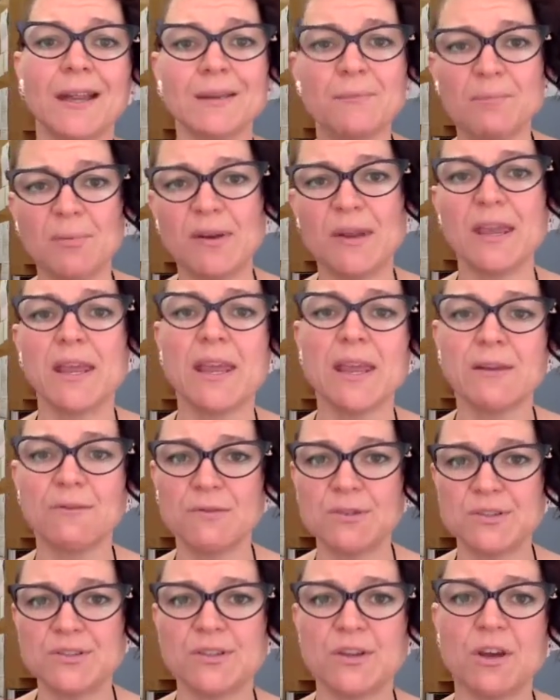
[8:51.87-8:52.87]
and bringing in
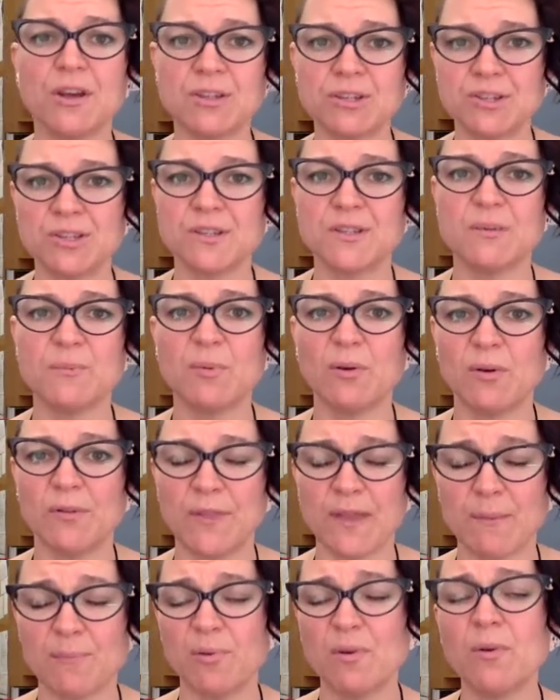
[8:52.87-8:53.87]
research to support
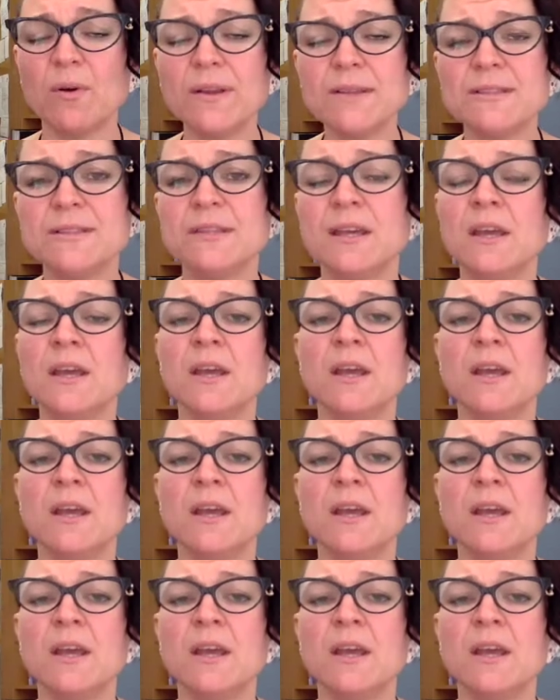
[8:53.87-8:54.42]
their points,